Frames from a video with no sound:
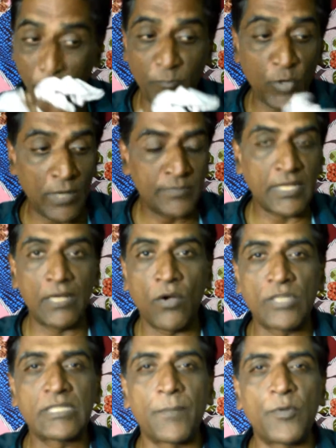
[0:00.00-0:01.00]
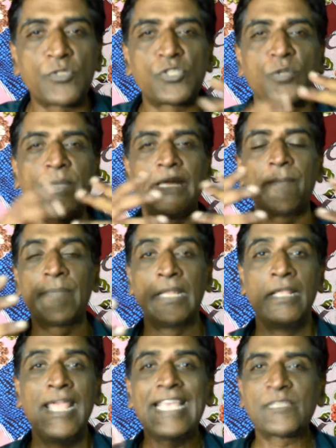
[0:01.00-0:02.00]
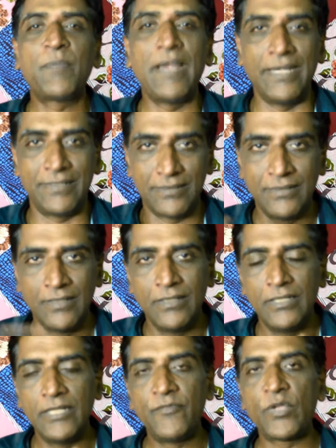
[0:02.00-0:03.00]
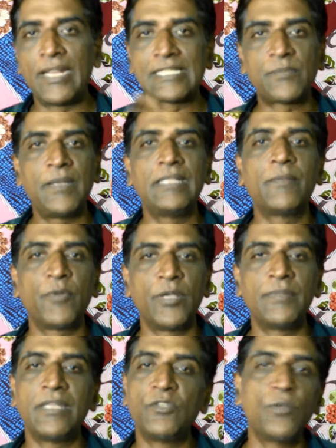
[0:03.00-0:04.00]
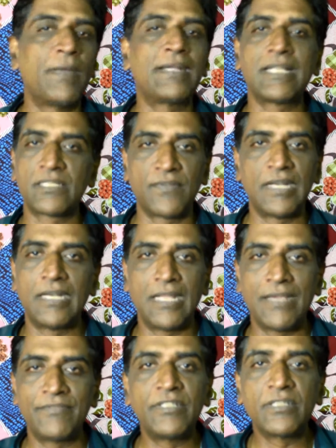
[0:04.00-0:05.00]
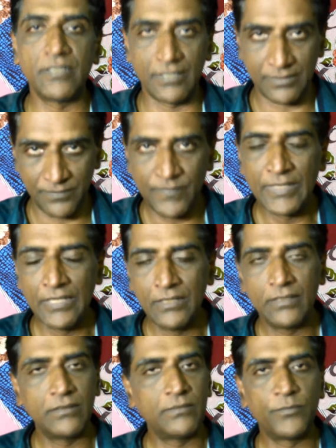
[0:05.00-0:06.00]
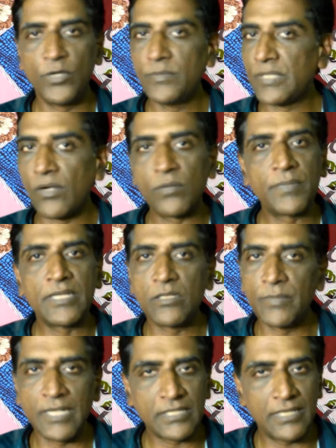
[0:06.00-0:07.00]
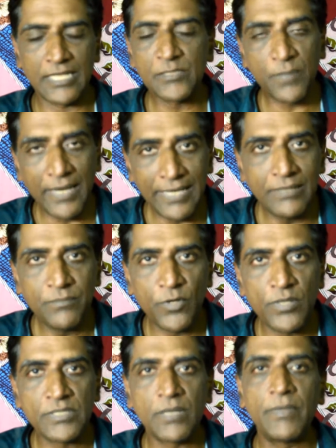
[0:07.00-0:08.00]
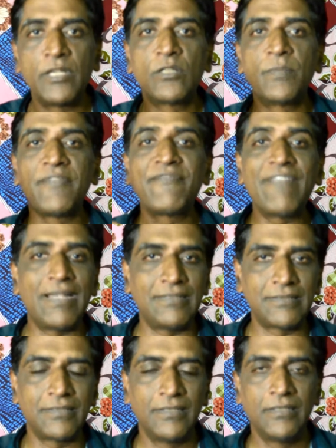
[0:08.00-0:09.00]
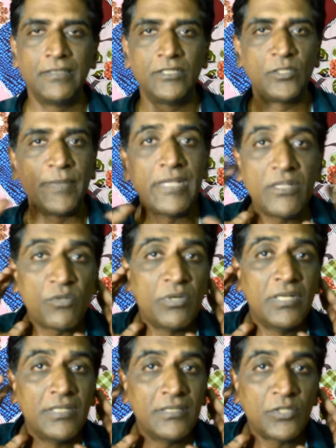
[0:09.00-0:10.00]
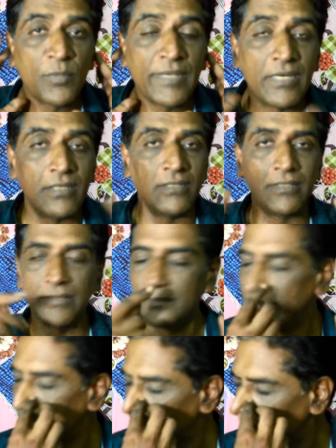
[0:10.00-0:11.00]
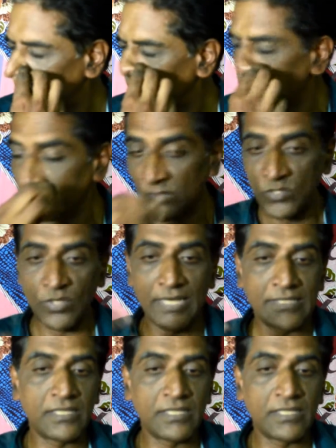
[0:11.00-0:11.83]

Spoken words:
poems are not supposed to be explained. If you can explain the poem, then you might as well have written it. Poems are not meant to be explained, poems are meant to be felt, to be heard. So let's